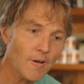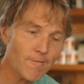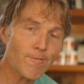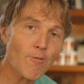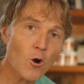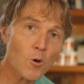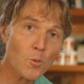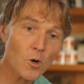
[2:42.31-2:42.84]

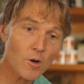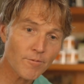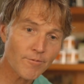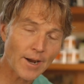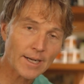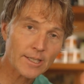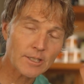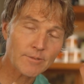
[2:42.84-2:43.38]
far more
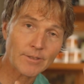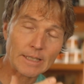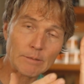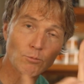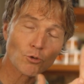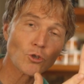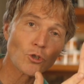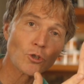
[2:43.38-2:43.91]
effective,
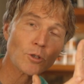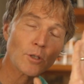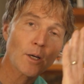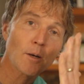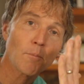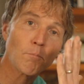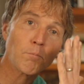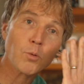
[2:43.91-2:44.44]
like
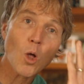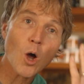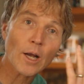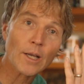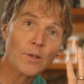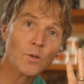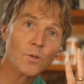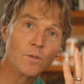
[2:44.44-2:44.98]

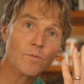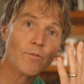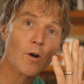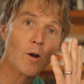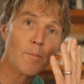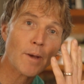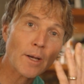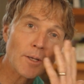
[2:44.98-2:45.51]
blocking those
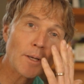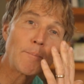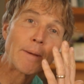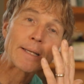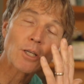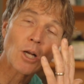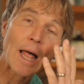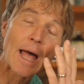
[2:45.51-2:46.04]

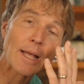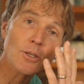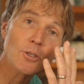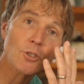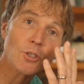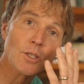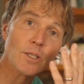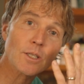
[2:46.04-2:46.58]
environmental
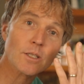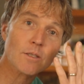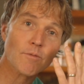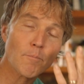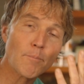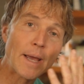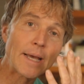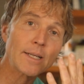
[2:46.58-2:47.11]
allergens
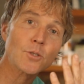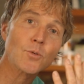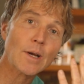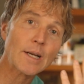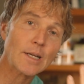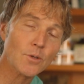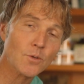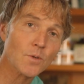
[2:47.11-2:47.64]
from
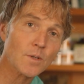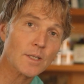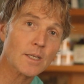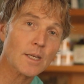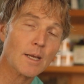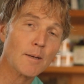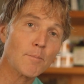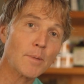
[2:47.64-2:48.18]
penetrating through the
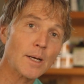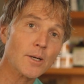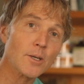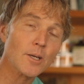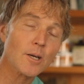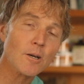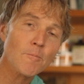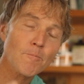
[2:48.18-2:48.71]
skin
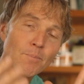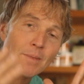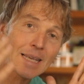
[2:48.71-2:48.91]
barrier.